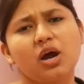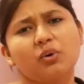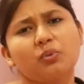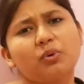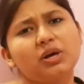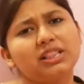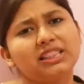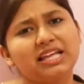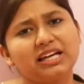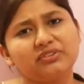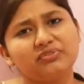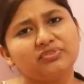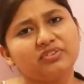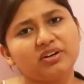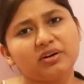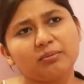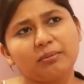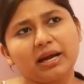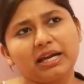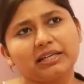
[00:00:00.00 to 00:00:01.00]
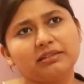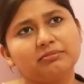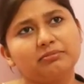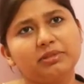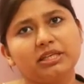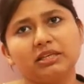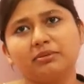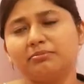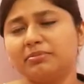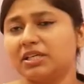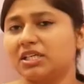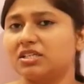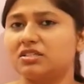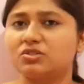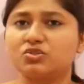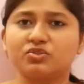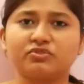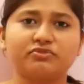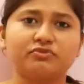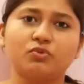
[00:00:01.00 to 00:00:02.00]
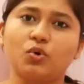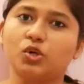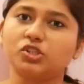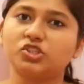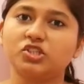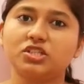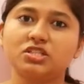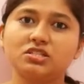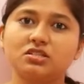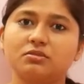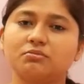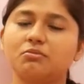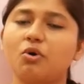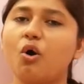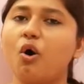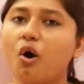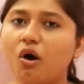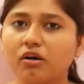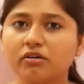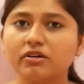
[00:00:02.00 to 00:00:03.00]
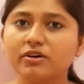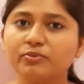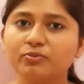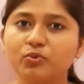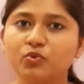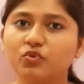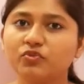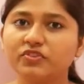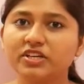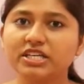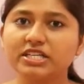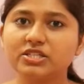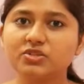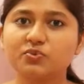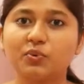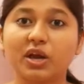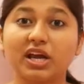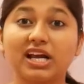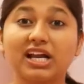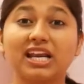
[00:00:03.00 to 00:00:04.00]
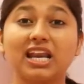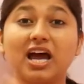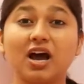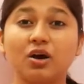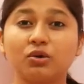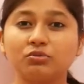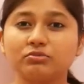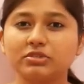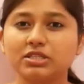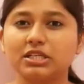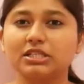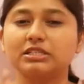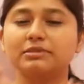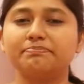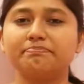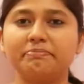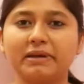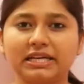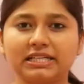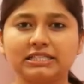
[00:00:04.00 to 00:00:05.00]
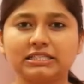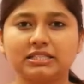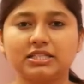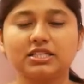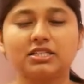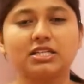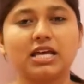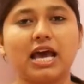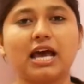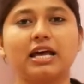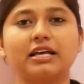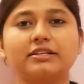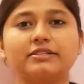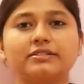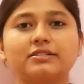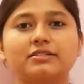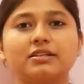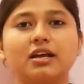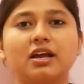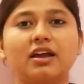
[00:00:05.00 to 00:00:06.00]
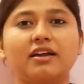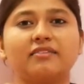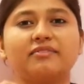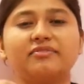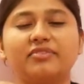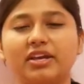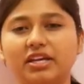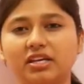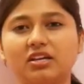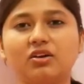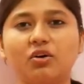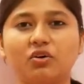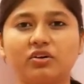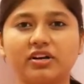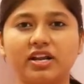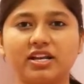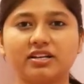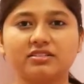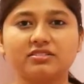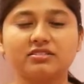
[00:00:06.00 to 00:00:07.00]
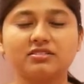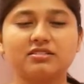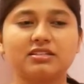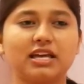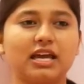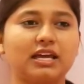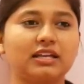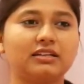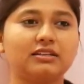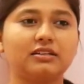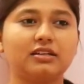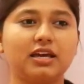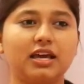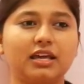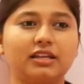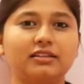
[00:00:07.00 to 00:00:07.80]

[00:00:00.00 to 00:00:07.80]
Well, that fear might be because of watching some horror movies where clowns are depicted as very horrendous and